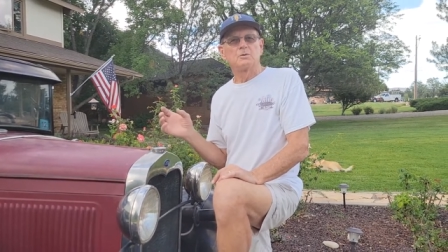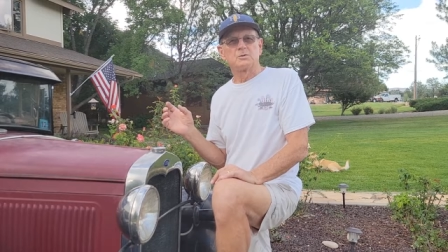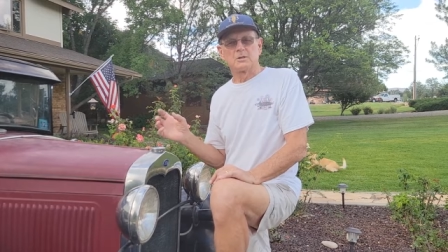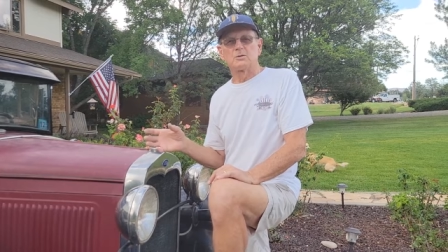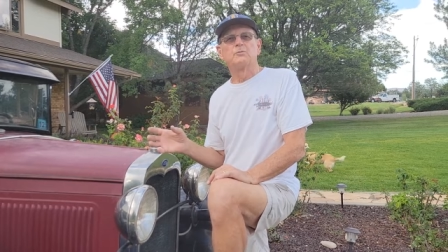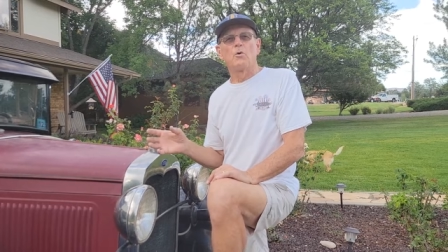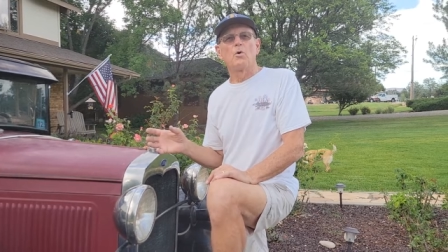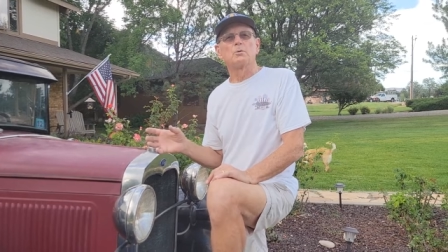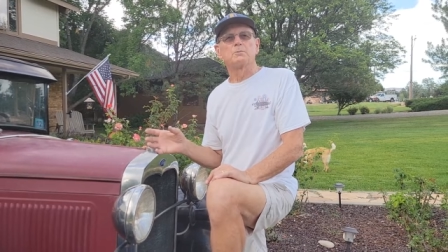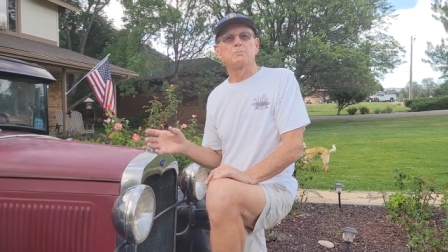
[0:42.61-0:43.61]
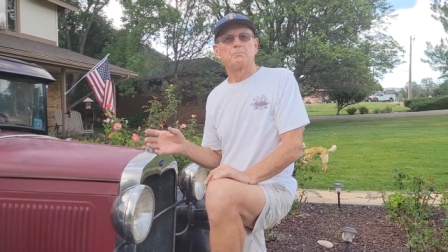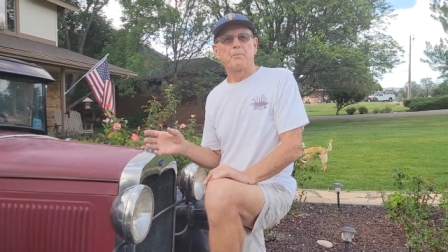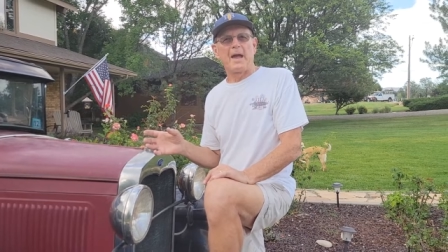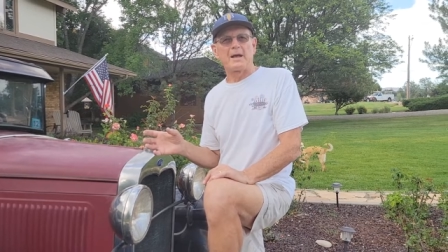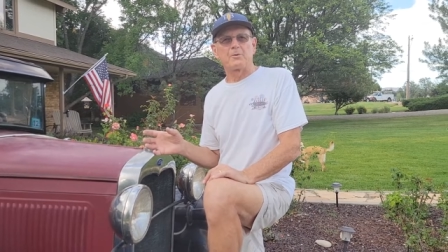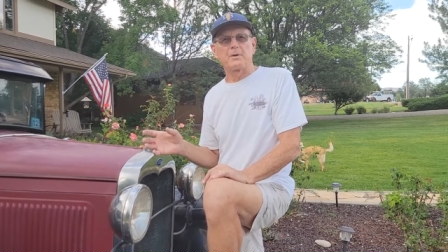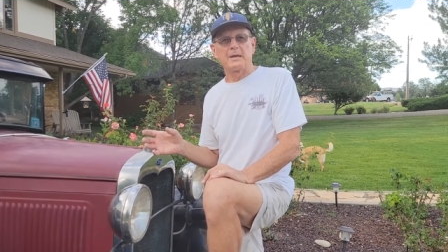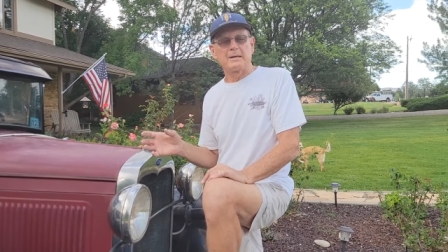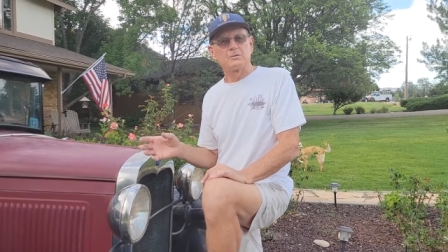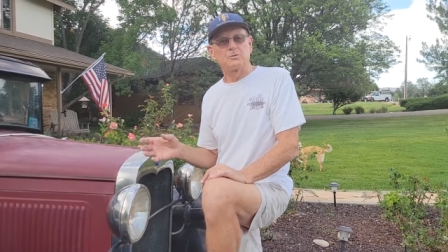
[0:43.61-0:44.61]
6 volt
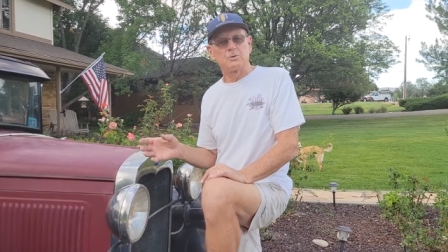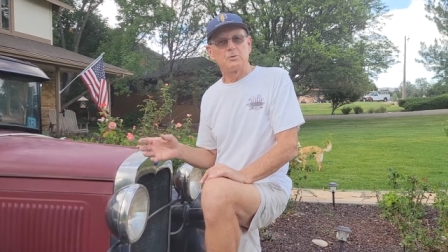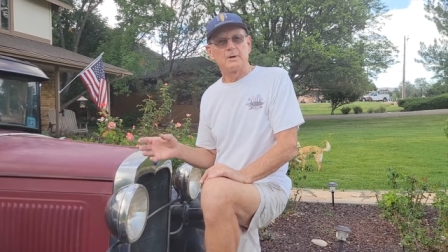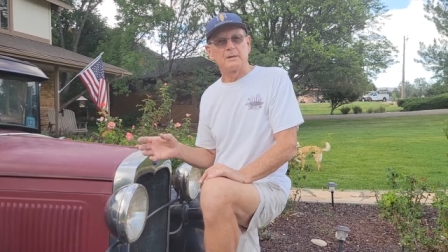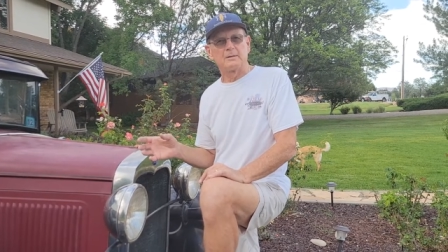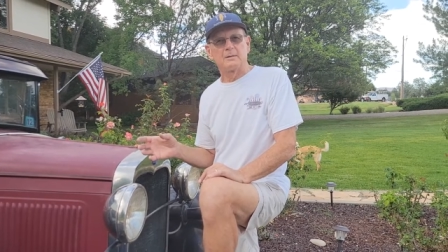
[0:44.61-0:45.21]
battery into it.